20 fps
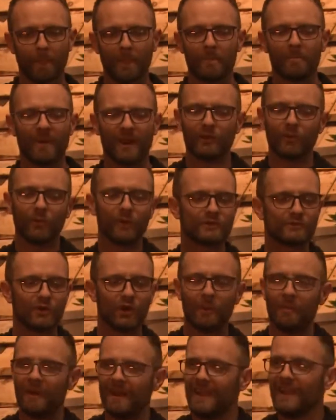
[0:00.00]
But I don't want to talk
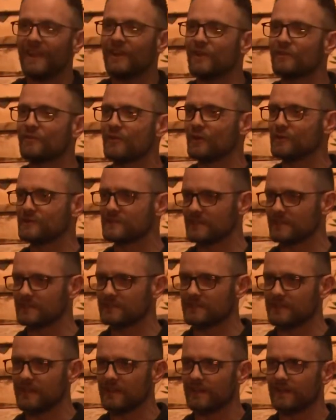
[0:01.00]
about any of those things
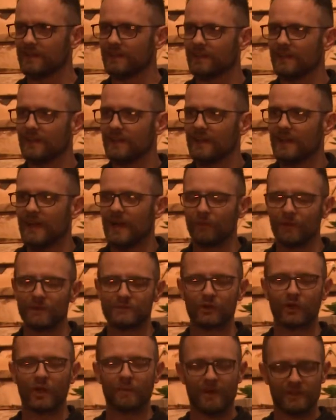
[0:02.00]
today. I want to
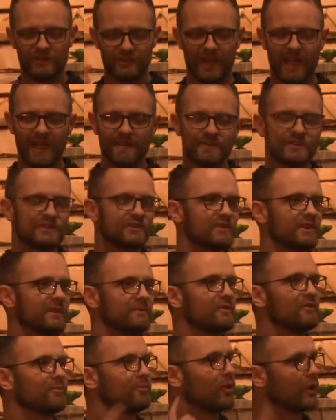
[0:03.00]
talk about you have a dream,
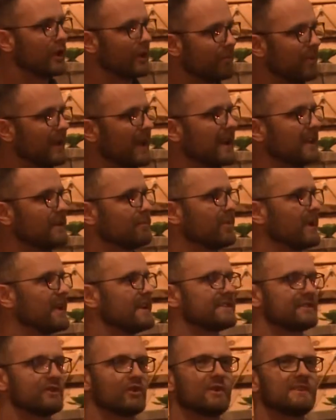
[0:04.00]
you've put a plan in
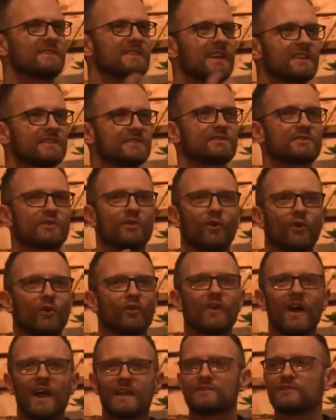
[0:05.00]
place, your intentions are all
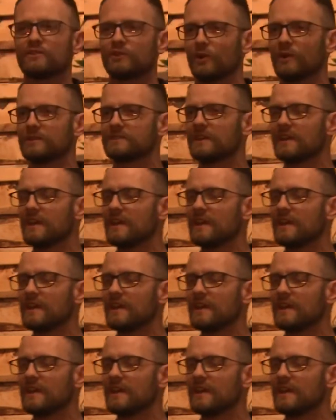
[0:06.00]
right to do it,